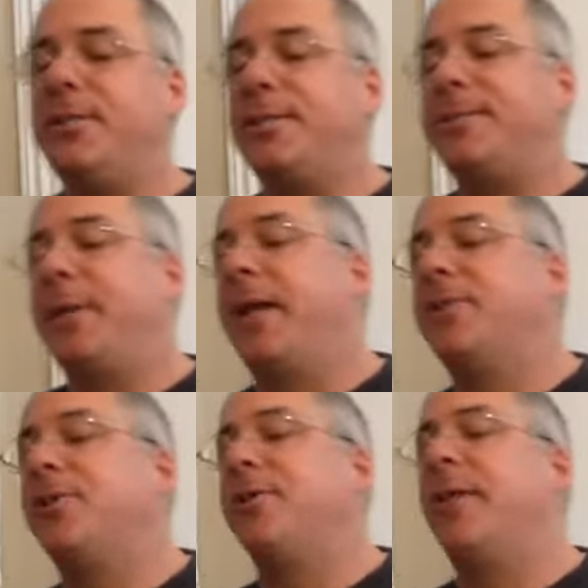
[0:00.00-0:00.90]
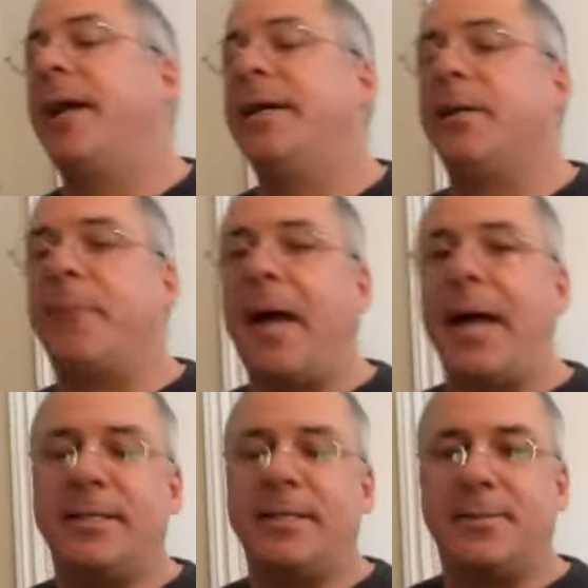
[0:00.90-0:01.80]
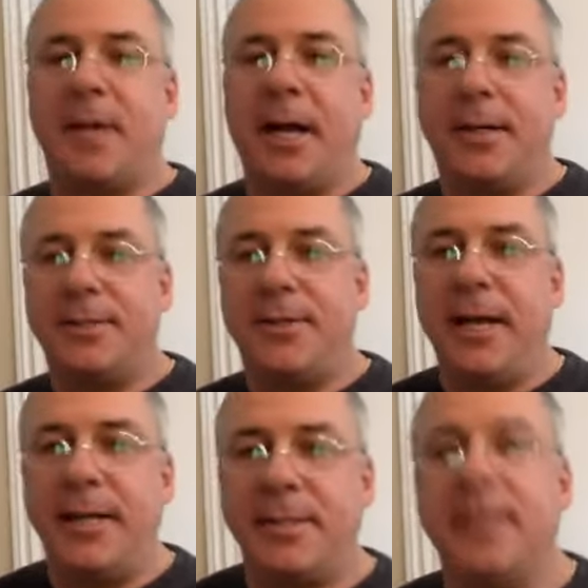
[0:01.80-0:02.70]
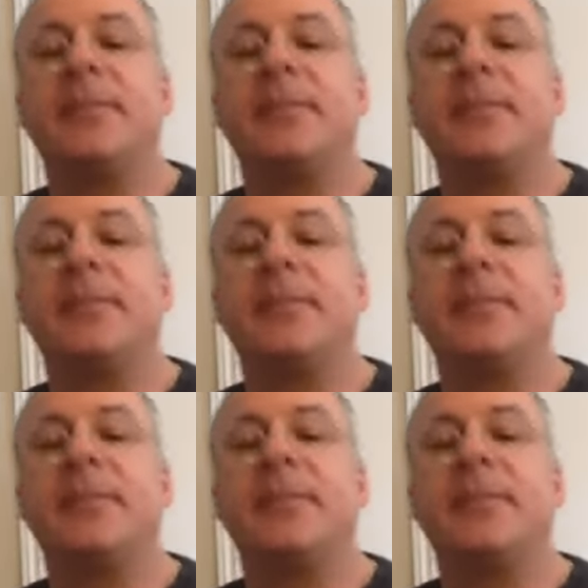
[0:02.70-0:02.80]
just making sure that your back is straight.